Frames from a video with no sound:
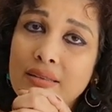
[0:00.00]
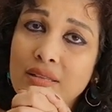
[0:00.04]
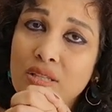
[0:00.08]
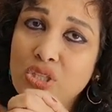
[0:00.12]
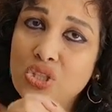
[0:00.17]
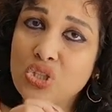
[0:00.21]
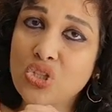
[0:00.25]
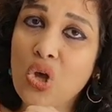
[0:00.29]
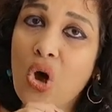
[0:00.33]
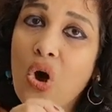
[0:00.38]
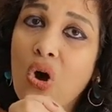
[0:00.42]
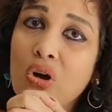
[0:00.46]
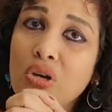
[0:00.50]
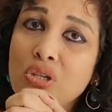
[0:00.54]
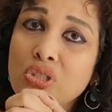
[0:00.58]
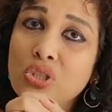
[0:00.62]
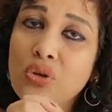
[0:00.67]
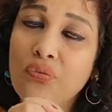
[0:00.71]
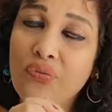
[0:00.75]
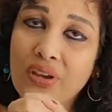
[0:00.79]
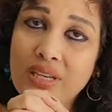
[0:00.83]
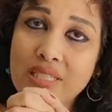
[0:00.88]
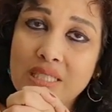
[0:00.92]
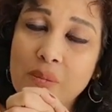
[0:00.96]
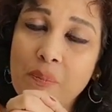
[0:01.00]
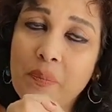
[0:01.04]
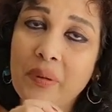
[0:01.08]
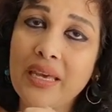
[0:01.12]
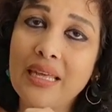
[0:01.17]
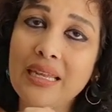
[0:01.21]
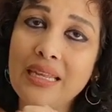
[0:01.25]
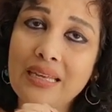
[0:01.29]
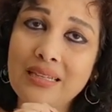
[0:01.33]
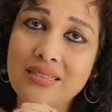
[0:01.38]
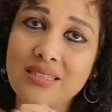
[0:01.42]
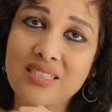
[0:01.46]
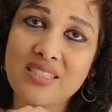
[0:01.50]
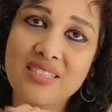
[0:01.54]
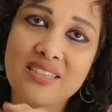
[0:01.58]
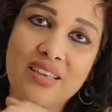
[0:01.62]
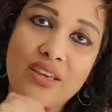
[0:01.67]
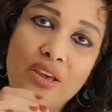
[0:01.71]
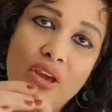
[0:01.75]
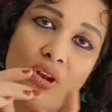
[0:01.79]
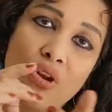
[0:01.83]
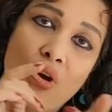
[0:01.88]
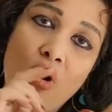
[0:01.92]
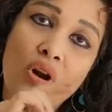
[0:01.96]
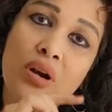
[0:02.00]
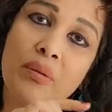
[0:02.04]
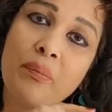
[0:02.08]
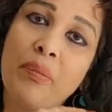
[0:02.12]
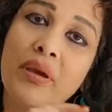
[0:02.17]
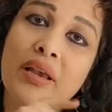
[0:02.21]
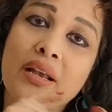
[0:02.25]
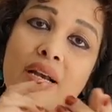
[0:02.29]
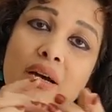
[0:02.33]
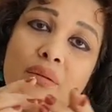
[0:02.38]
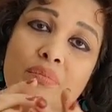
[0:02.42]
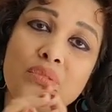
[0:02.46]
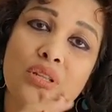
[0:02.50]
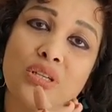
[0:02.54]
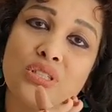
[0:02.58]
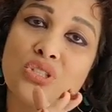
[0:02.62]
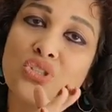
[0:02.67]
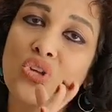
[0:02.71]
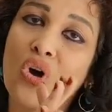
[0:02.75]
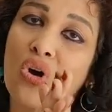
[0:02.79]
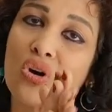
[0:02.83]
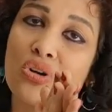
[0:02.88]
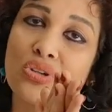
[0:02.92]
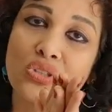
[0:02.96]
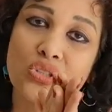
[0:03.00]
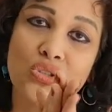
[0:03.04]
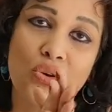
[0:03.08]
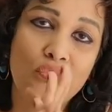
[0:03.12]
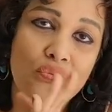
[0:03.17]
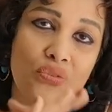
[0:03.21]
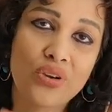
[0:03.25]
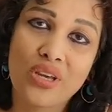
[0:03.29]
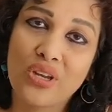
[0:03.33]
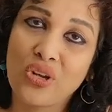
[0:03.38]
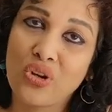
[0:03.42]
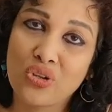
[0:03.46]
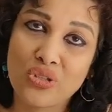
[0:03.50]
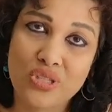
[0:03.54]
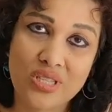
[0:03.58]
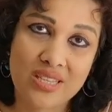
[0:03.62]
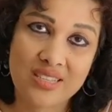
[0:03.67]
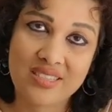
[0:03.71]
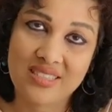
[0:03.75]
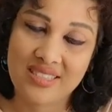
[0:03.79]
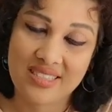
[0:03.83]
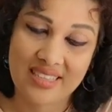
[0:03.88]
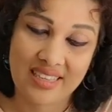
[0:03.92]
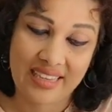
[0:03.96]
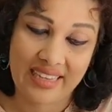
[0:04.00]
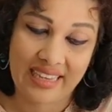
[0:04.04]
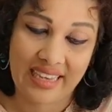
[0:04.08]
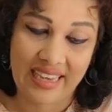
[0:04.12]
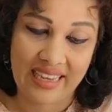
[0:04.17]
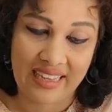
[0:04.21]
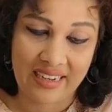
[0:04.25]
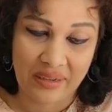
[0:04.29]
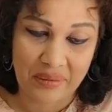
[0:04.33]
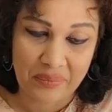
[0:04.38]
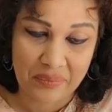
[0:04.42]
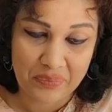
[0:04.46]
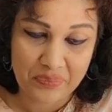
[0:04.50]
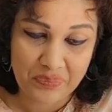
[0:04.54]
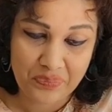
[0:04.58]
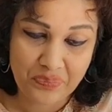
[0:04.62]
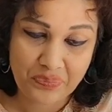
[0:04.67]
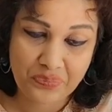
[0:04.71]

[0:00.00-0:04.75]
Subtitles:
The songs of experience cannot become the songs of innocence again.